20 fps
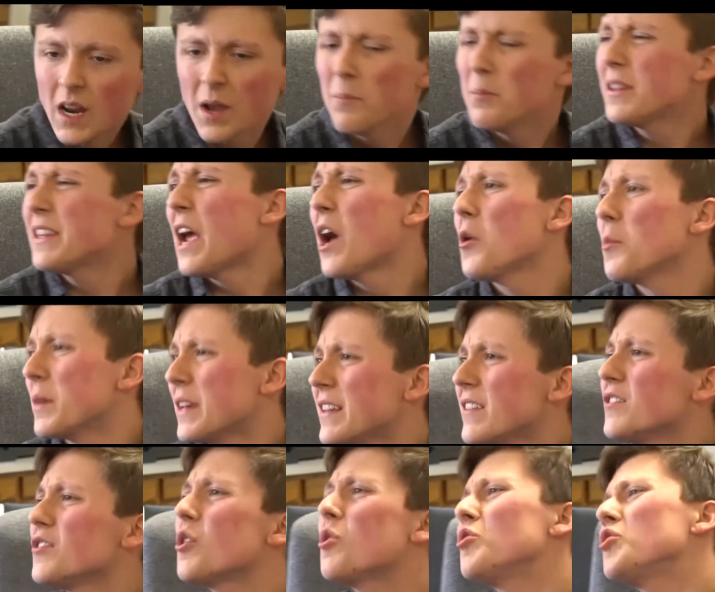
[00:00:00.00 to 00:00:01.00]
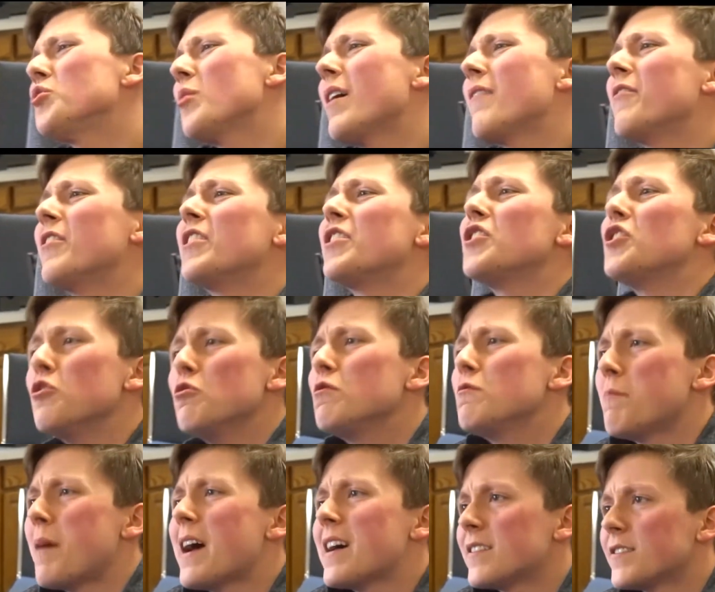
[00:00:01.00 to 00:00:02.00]
But tell me, don't you have any
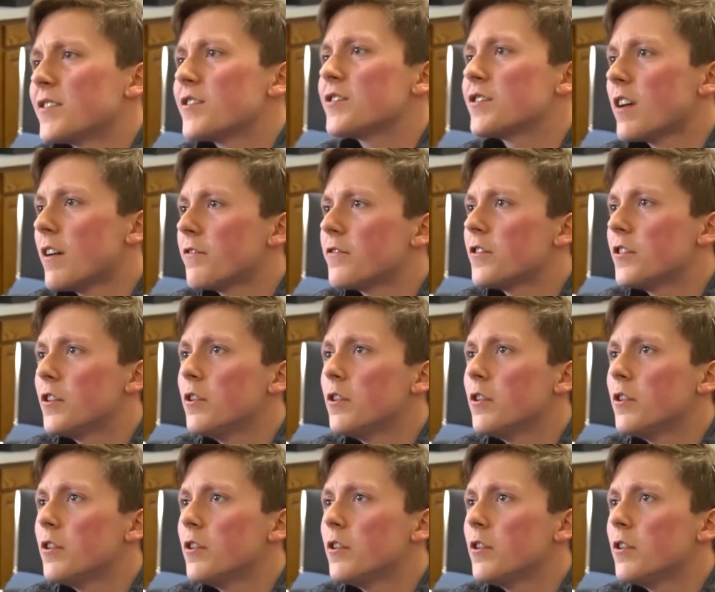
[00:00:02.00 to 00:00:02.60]
youth pastor stuff to